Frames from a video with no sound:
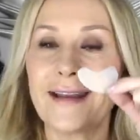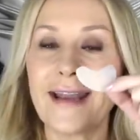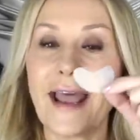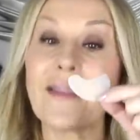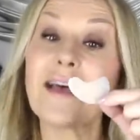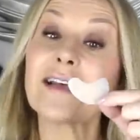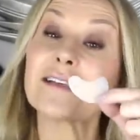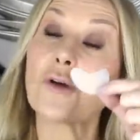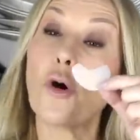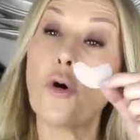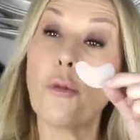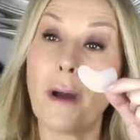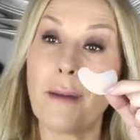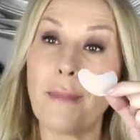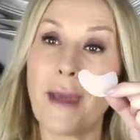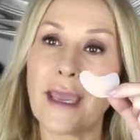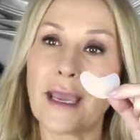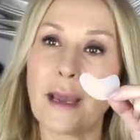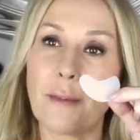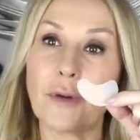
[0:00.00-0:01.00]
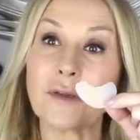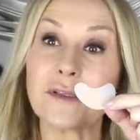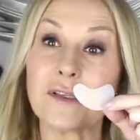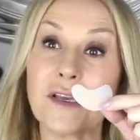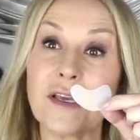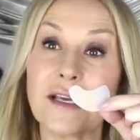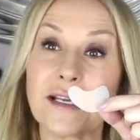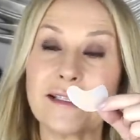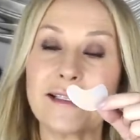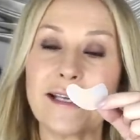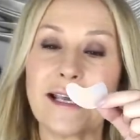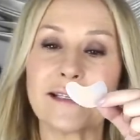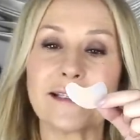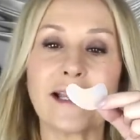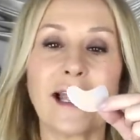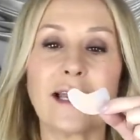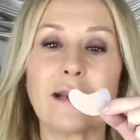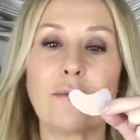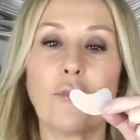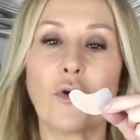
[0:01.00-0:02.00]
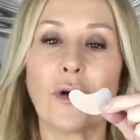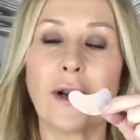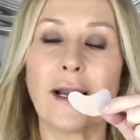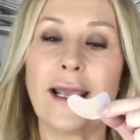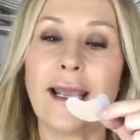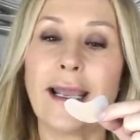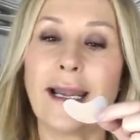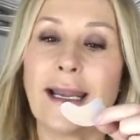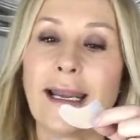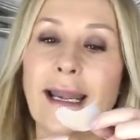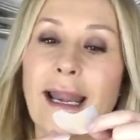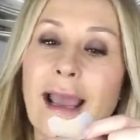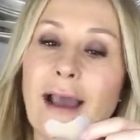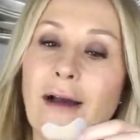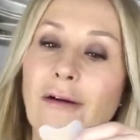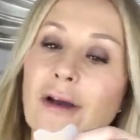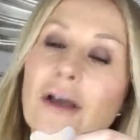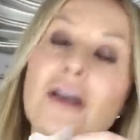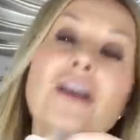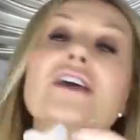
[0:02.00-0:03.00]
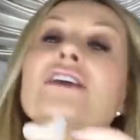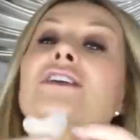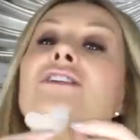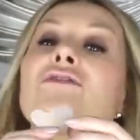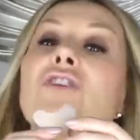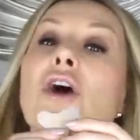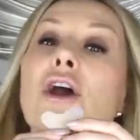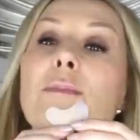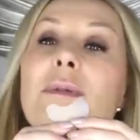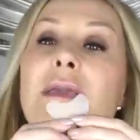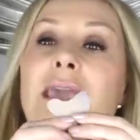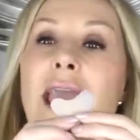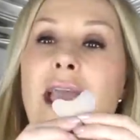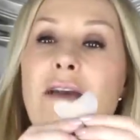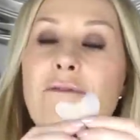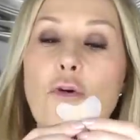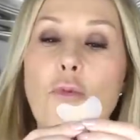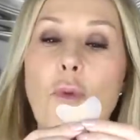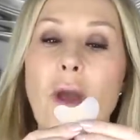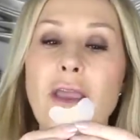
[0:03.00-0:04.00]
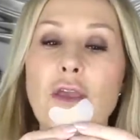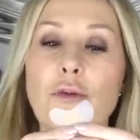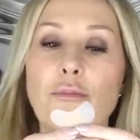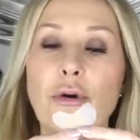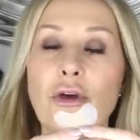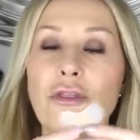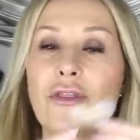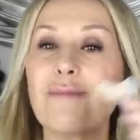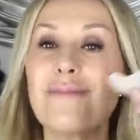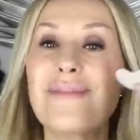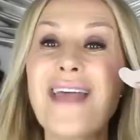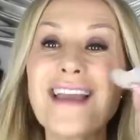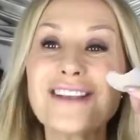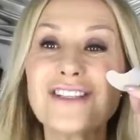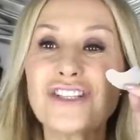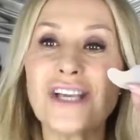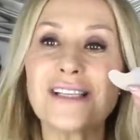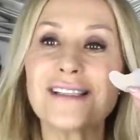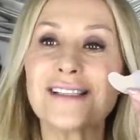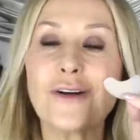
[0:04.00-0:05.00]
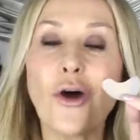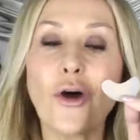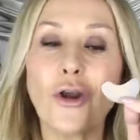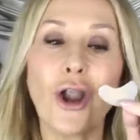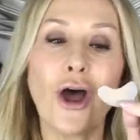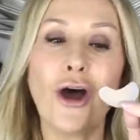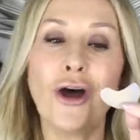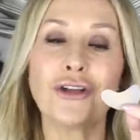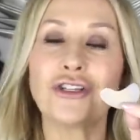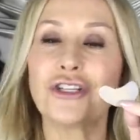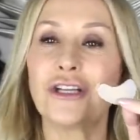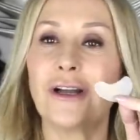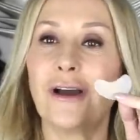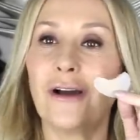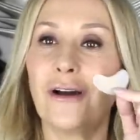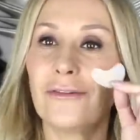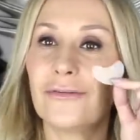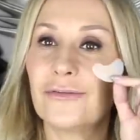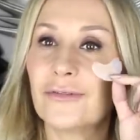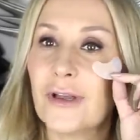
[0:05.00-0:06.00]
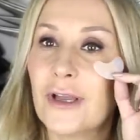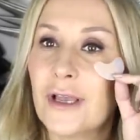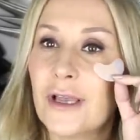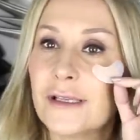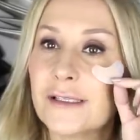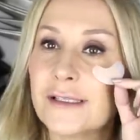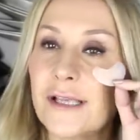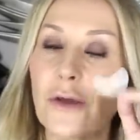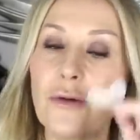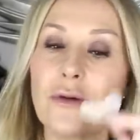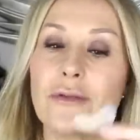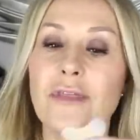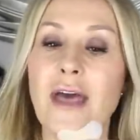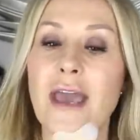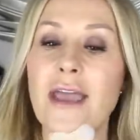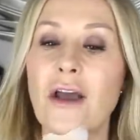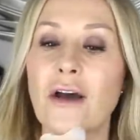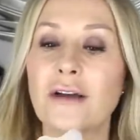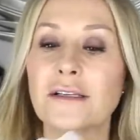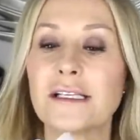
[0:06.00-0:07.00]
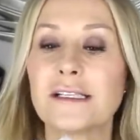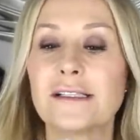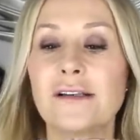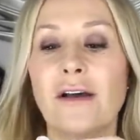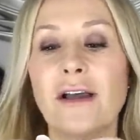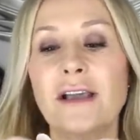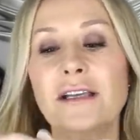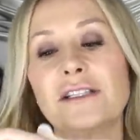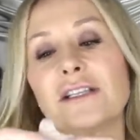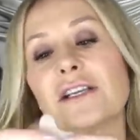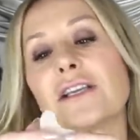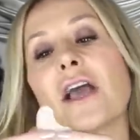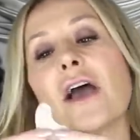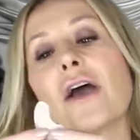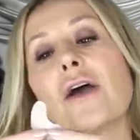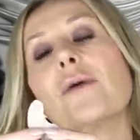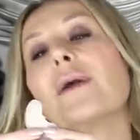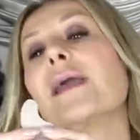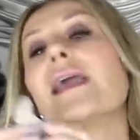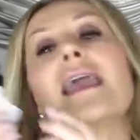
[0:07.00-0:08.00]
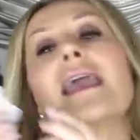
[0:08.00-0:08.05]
Now that's got all my makeup on, so you can see it slightly more clearly now. You've got to be careful where you put them. They're just not large enough. So they are designed to go